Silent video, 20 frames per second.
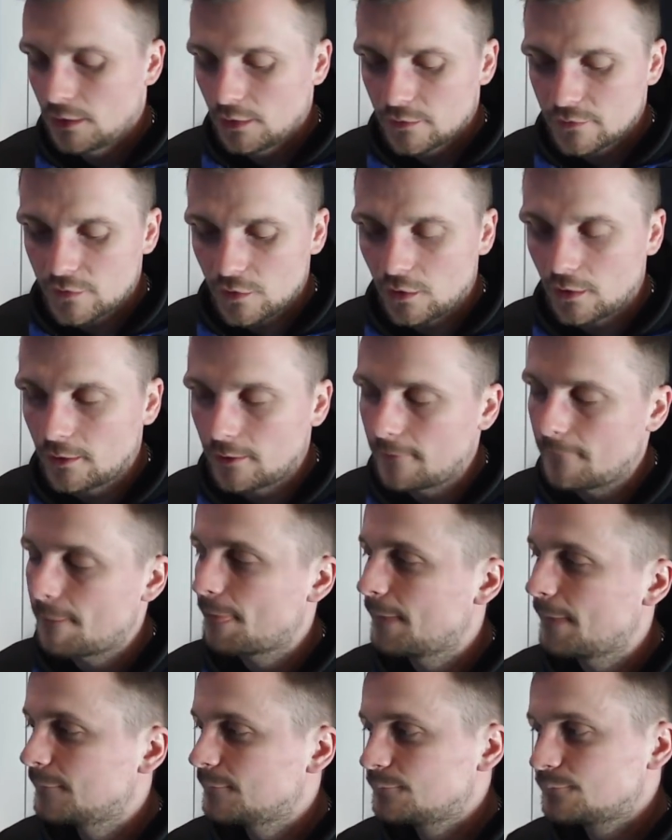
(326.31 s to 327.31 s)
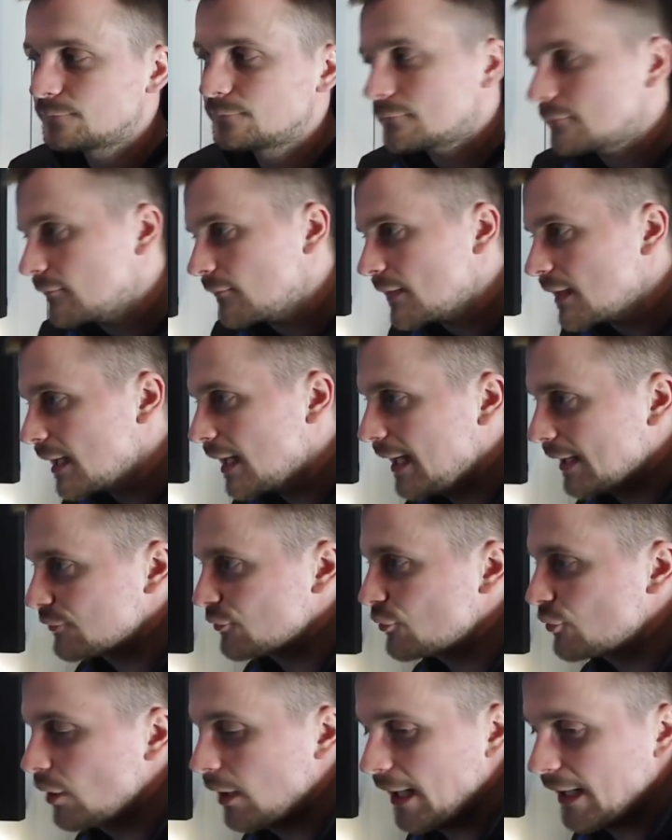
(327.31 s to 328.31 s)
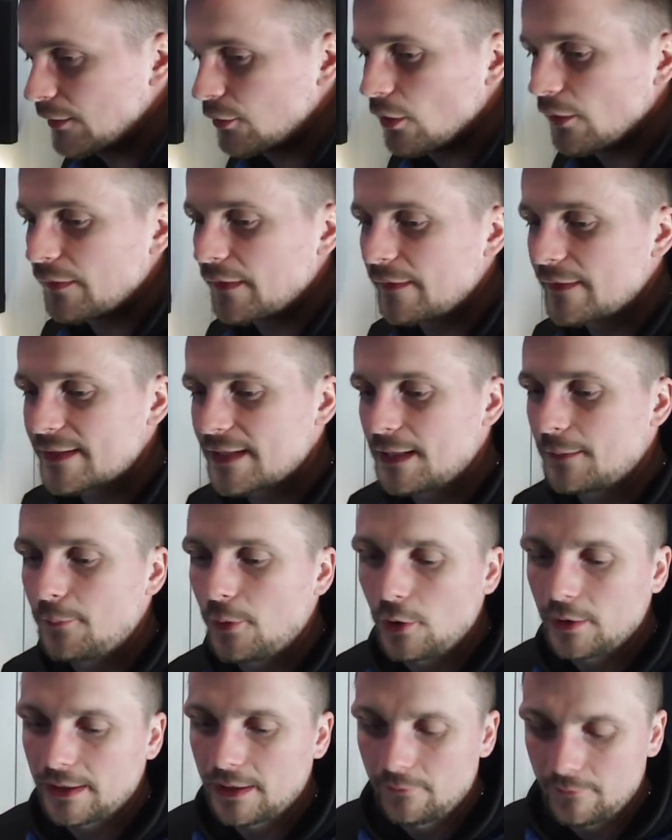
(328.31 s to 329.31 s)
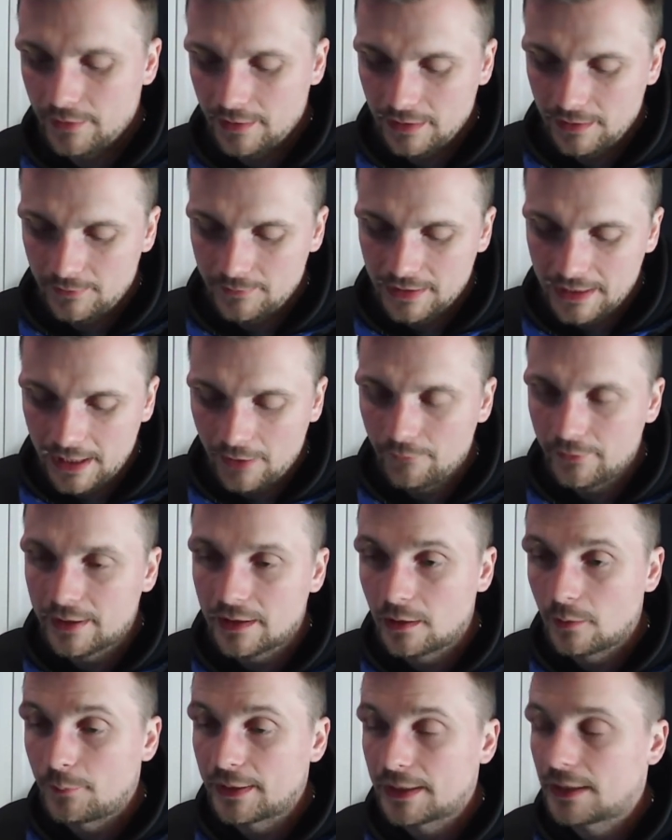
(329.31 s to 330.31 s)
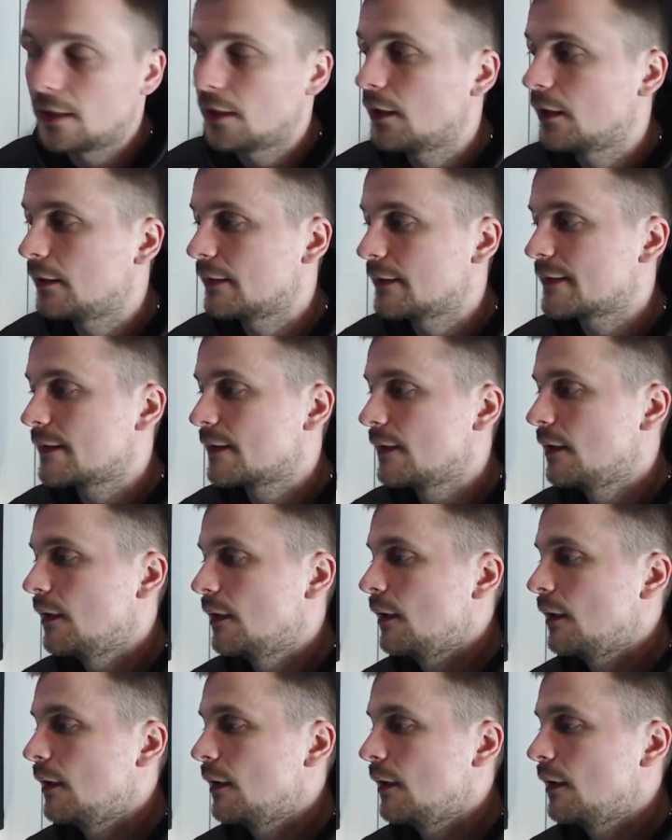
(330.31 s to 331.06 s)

So I don't think there's any point getting rid of them. You get rid of the big earners.